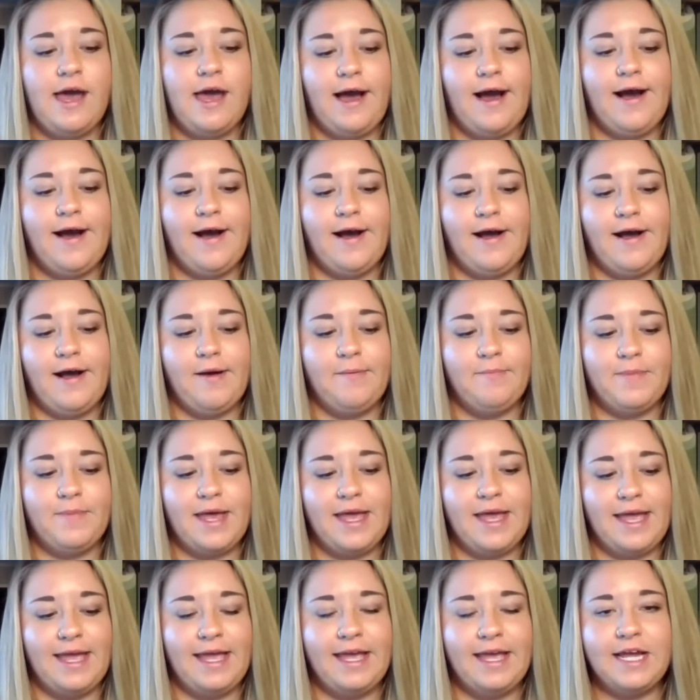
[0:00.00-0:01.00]

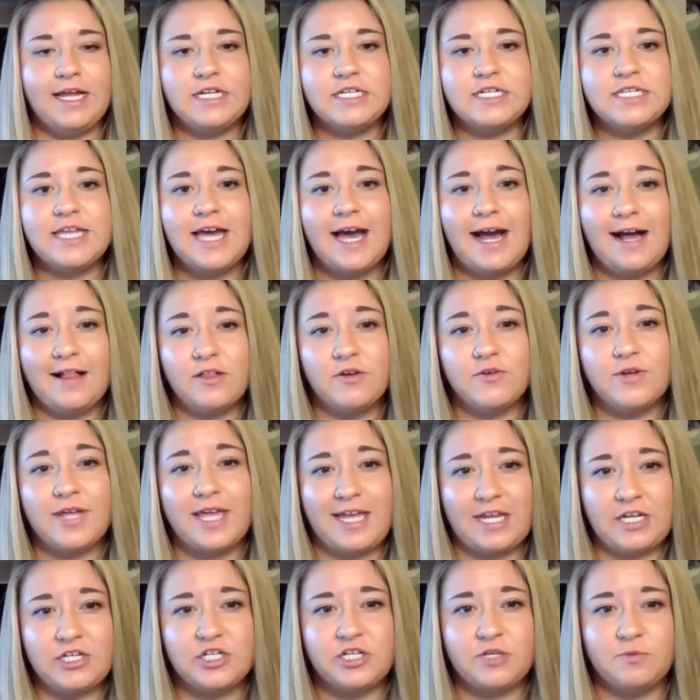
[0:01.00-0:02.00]
and the
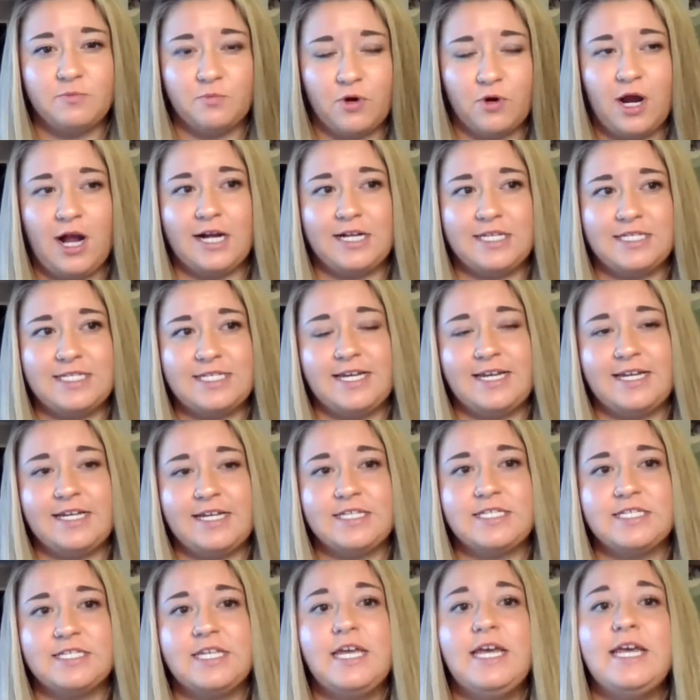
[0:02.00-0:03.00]
allocation
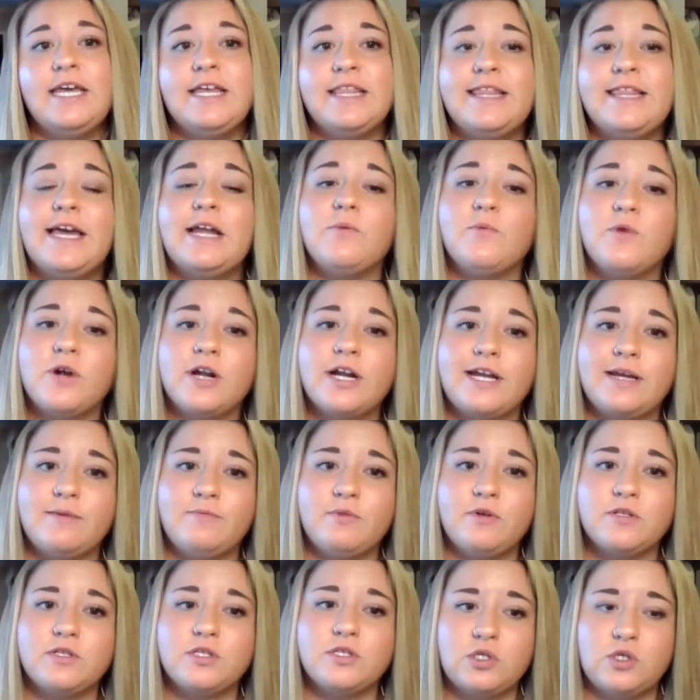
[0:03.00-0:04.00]
process, then we're
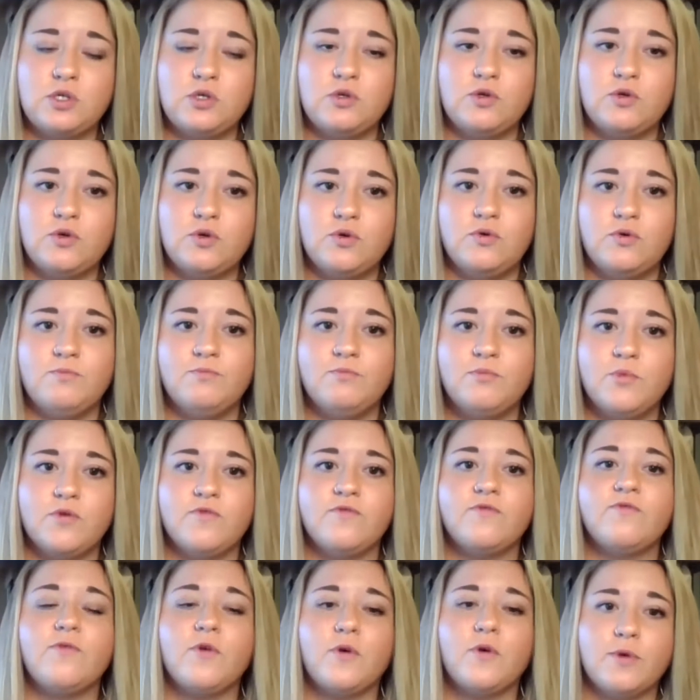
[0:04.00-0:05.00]
able to
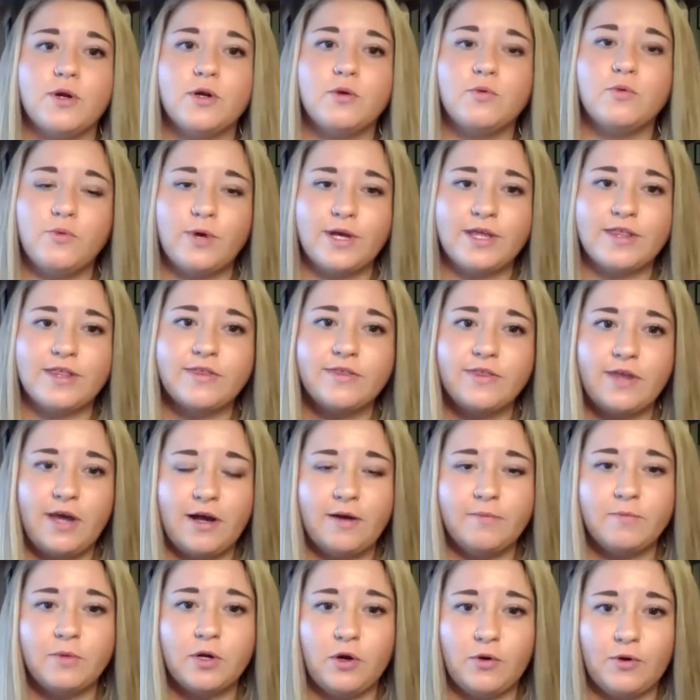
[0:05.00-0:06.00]
move forward with
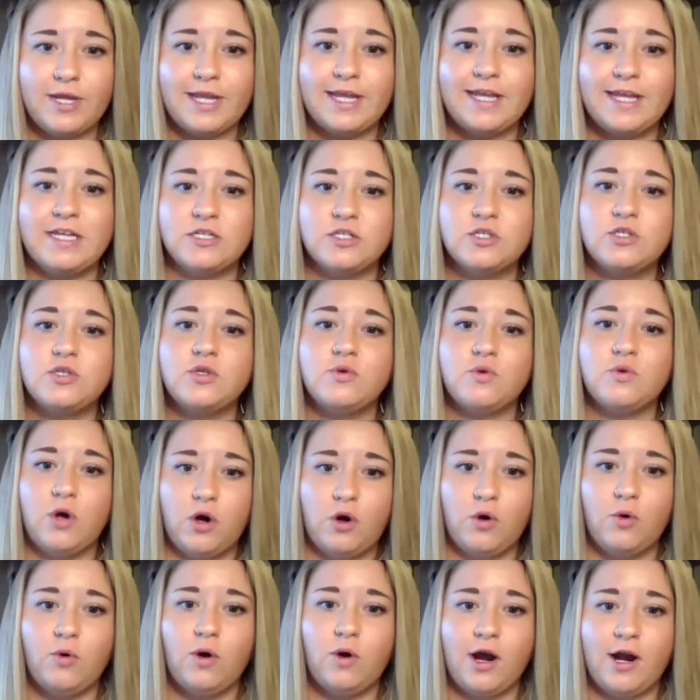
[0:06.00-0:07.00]
going into
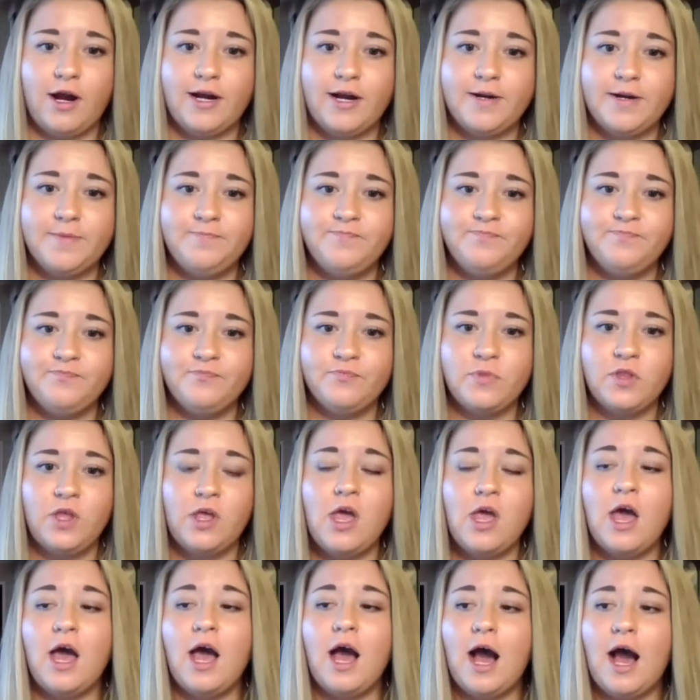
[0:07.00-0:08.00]
OR.
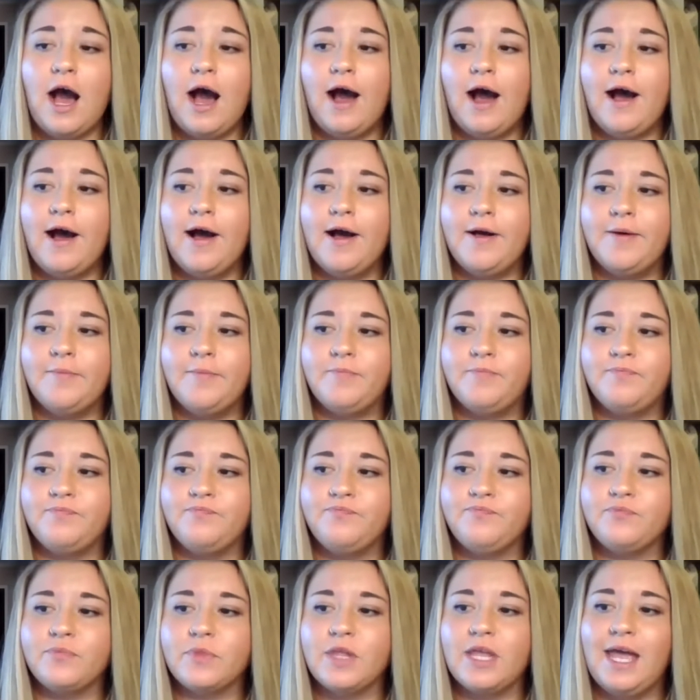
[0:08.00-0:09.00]

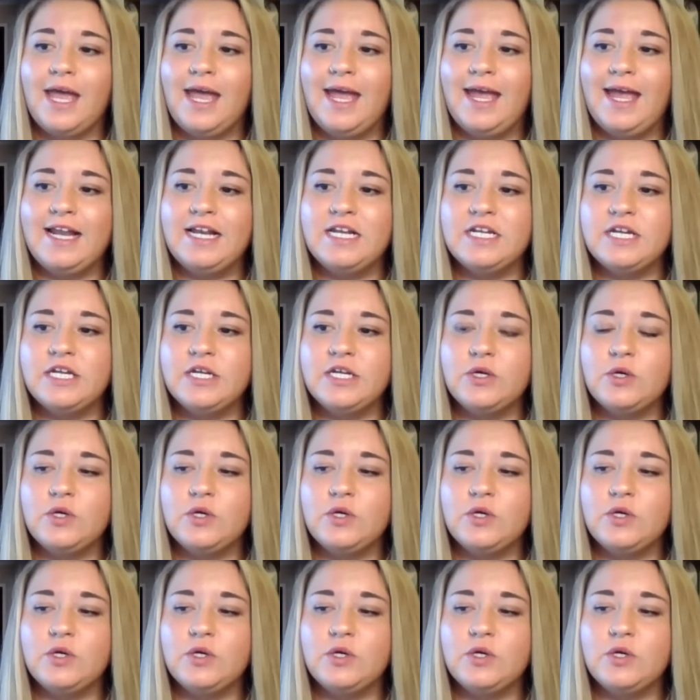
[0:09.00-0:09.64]
And